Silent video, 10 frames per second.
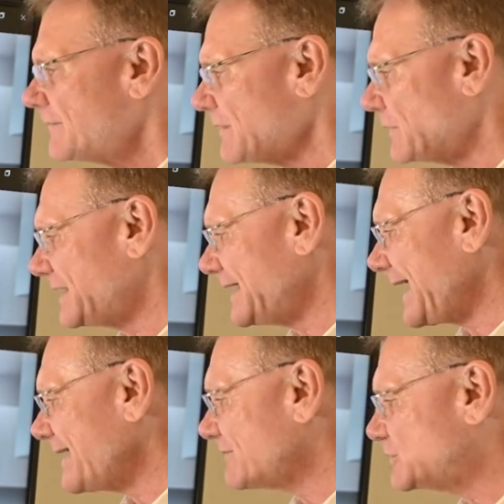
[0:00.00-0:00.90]
Now,
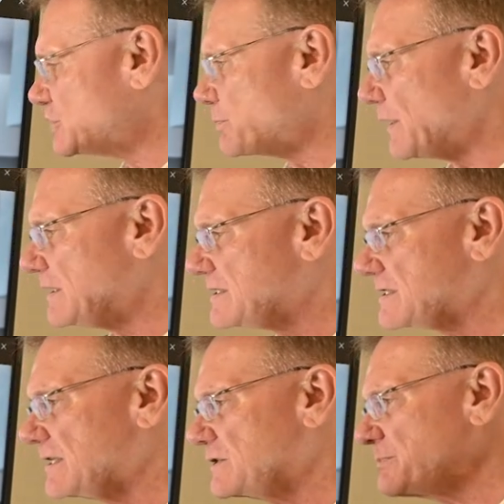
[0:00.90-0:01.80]
the average
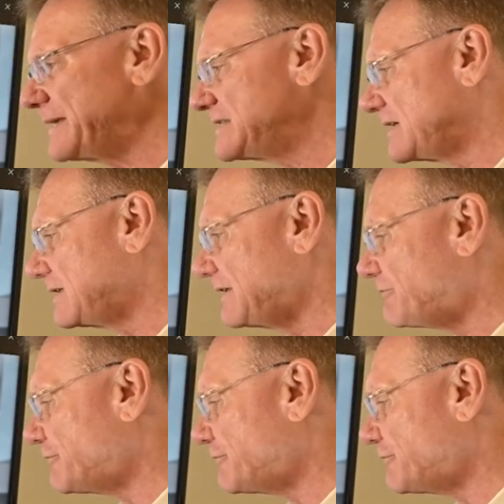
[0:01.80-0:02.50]
price is basically